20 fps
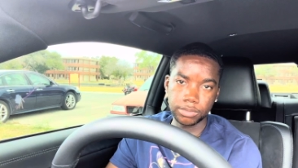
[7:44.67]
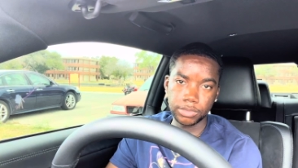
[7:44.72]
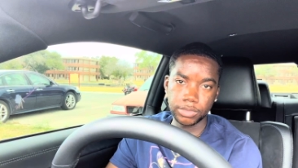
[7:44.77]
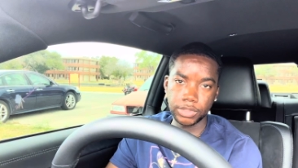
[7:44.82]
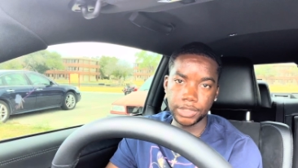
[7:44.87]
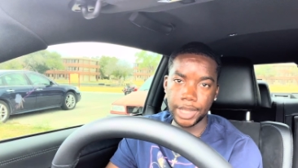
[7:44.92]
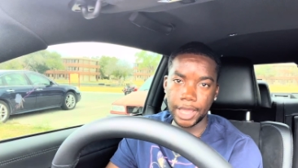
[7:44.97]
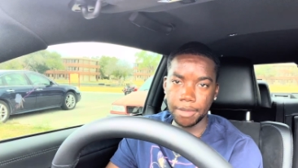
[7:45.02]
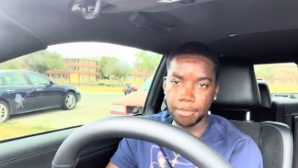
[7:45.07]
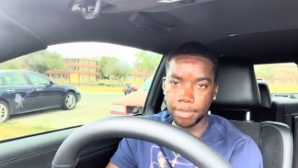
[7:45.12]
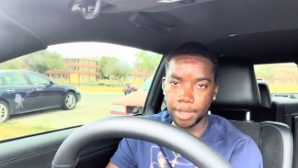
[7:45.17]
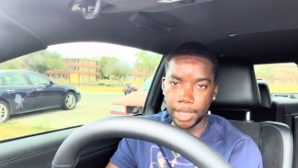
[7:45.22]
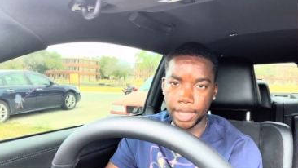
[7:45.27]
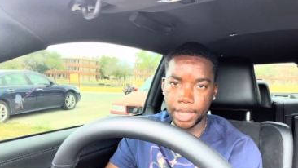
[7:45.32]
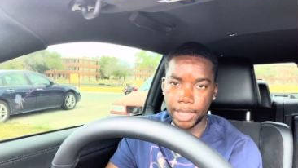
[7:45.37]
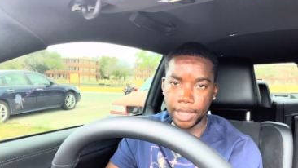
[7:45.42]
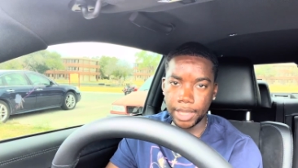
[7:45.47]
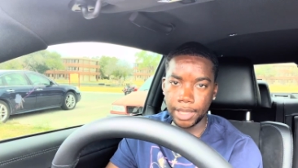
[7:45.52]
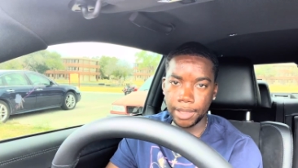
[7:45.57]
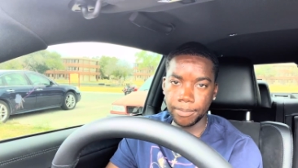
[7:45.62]
not
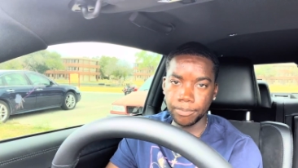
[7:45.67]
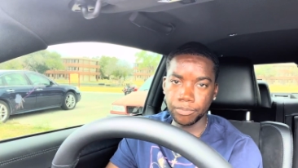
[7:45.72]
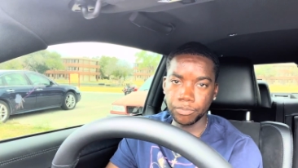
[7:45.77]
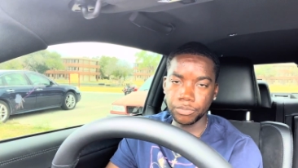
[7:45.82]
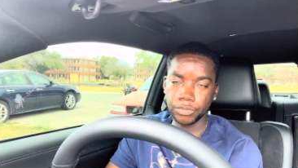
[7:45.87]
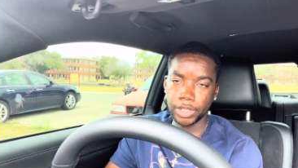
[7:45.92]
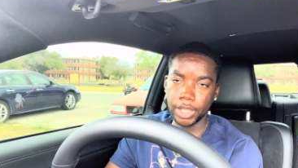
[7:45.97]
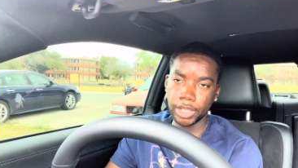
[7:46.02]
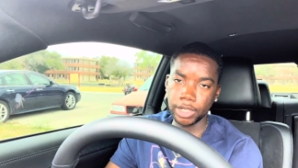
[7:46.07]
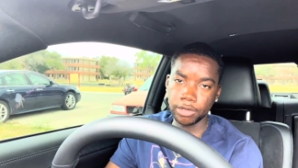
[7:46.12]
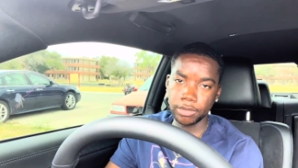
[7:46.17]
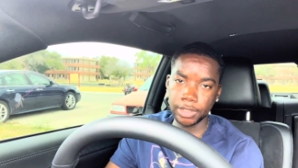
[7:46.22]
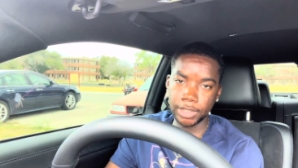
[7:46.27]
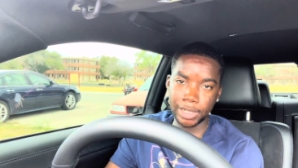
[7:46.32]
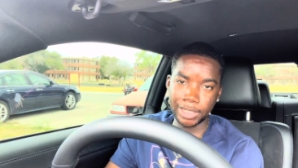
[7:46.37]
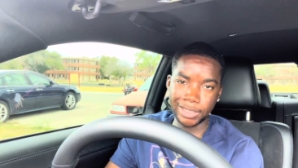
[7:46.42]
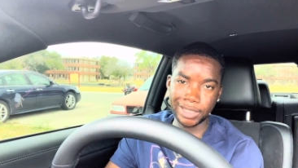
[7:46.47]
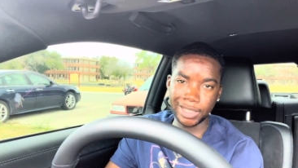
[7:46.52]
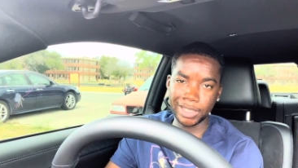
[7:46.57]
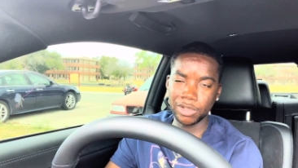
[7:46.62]
bad not great
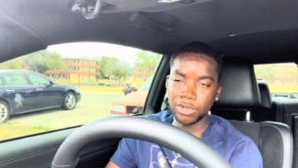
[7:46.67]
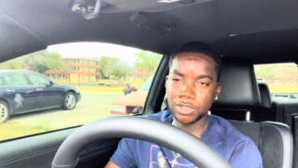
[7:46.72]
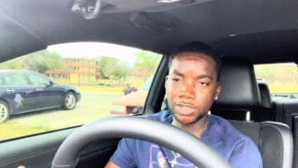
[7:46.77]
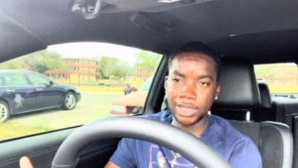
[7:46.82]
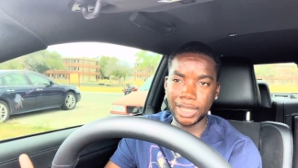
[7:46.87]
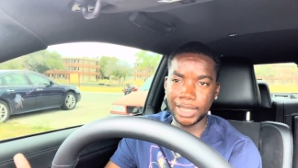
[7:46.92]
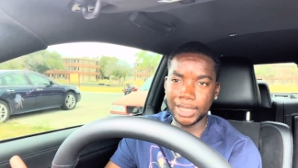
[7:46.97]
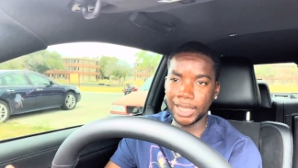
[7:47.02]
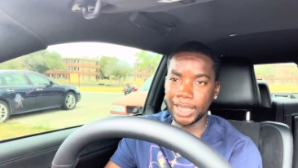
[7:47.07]
i think it was like